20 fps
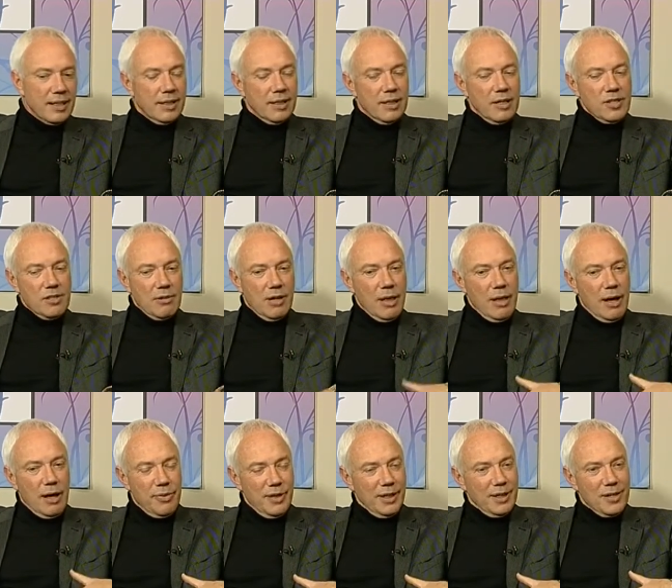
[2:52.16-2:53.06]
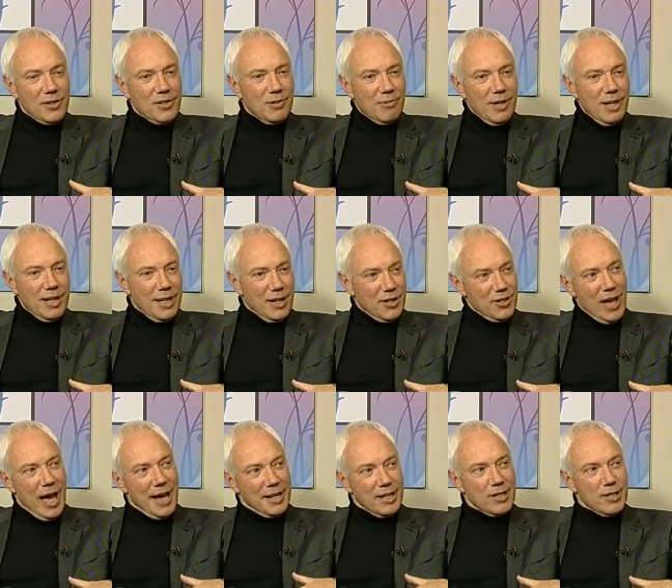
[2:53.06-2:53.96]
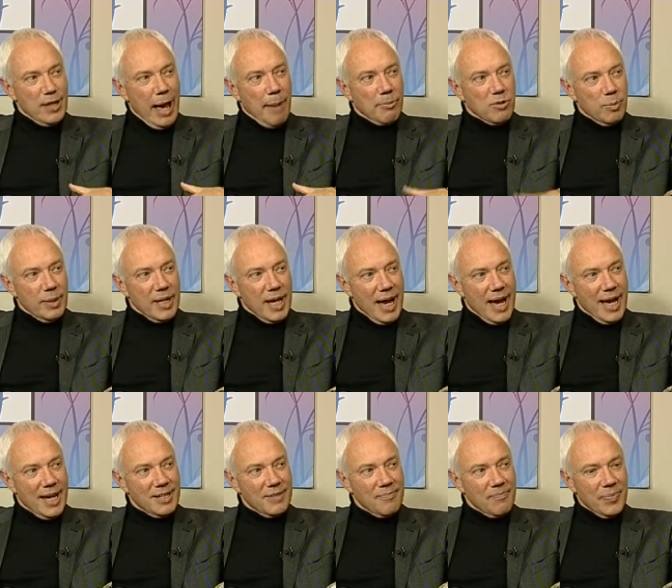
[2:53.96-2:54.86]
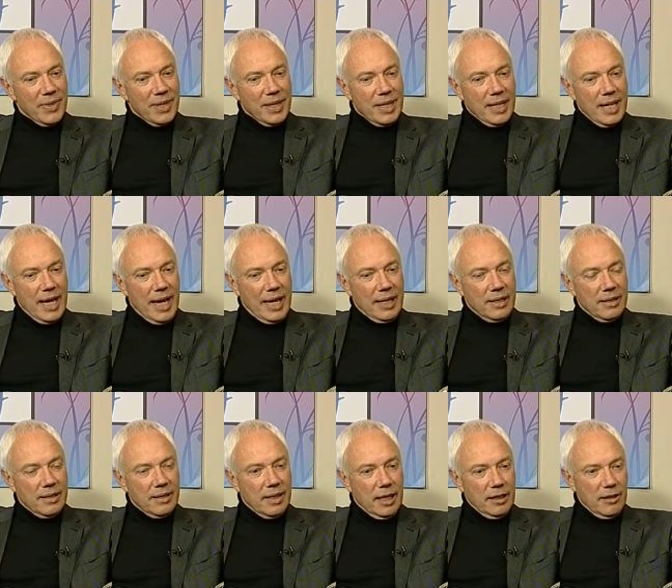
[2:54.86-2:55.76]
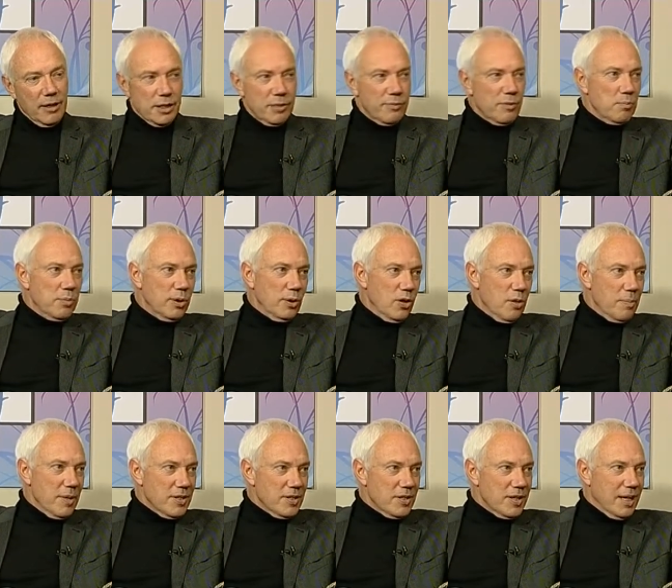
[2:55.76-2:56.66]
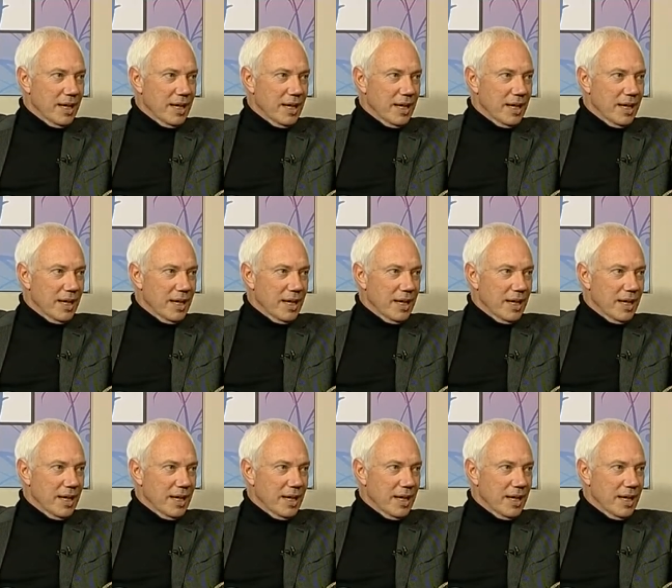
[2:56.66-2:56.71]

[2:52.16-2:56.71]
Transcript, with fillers: So I, I think there's a really exciting time to be had and a lot of employment.